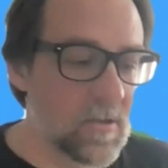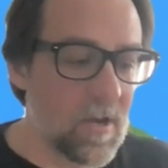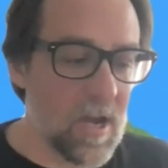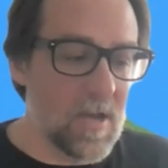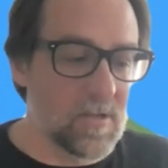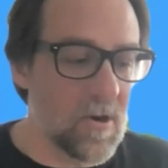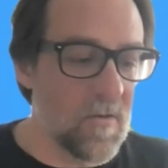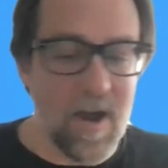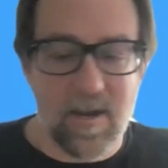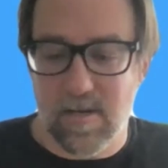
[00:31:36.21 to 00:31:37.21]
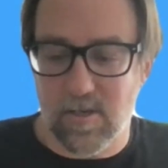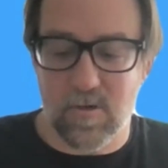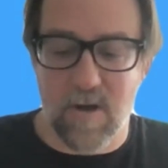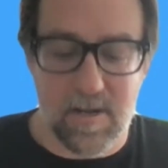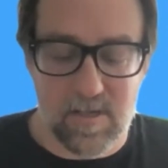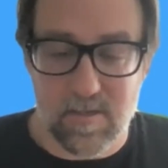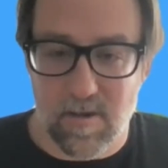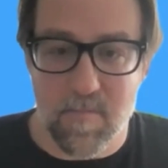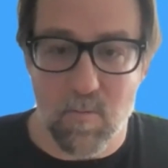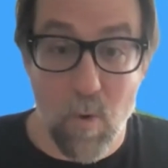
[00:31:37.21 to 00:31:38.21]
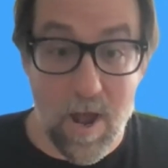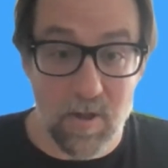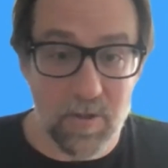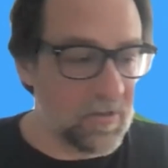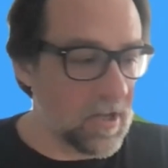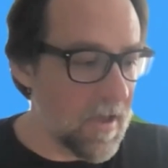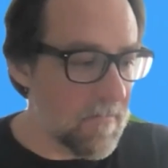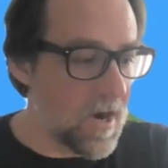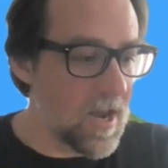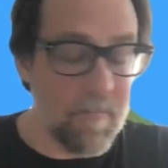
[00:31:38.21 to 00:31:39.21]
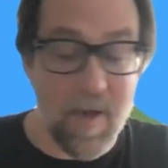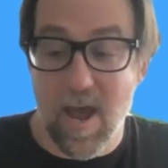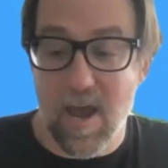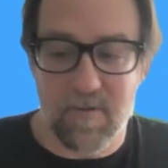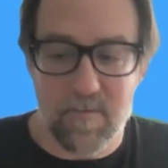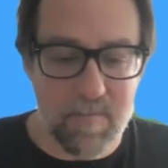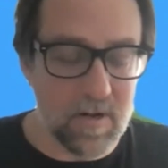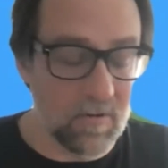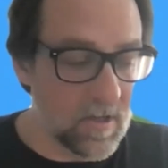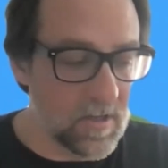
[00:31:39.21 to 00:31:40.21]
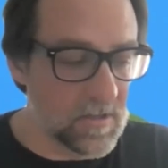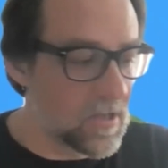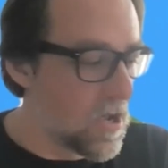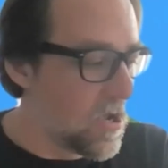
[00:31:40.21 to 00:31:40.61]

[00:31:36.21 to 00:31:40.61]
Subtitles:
Okay, so if I can extract some wealth to get money back from the minerals,